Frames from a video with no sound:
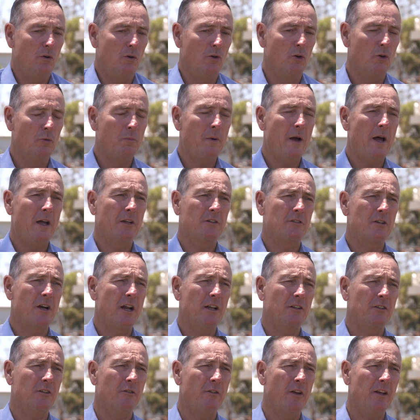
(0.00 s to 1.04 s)
All past
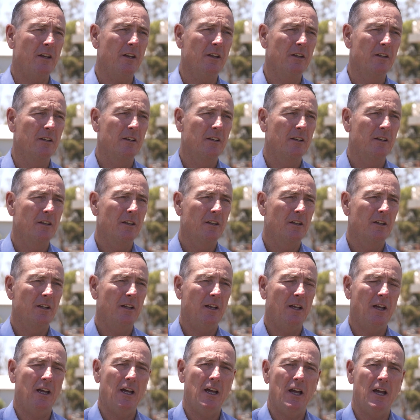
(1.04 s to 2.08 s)
droughts have ended.
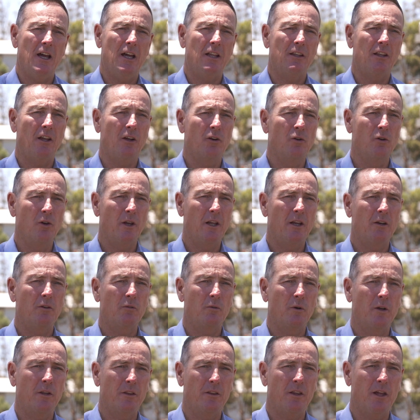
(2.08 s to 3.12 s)
Uh, they all end
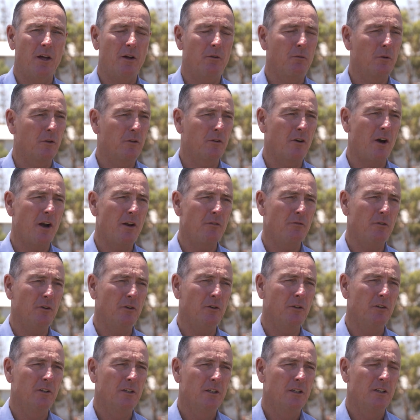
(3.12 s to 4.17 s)
with, uh, with
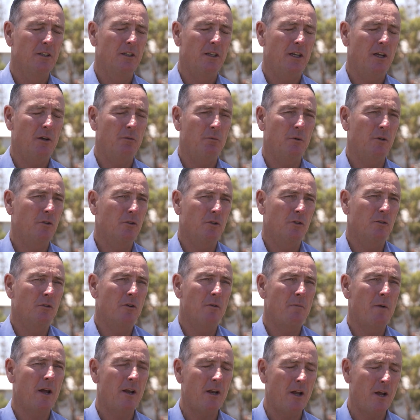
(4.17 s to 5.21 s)
rainfall, and we should
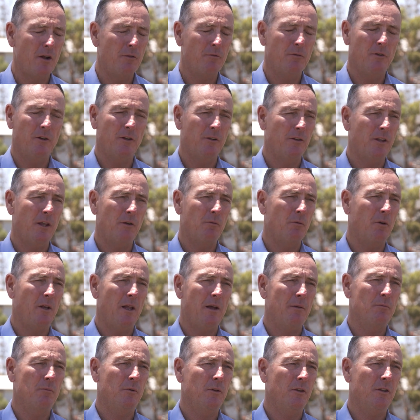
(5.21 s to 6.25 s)
remain hopeful that that will
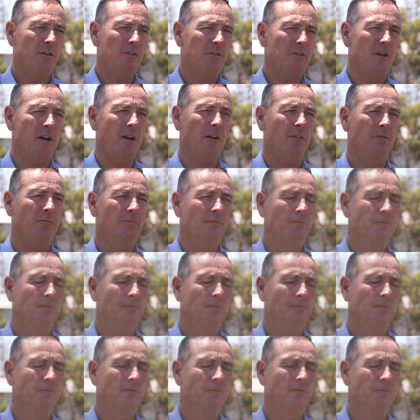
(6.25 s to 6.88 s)
happen with this drought.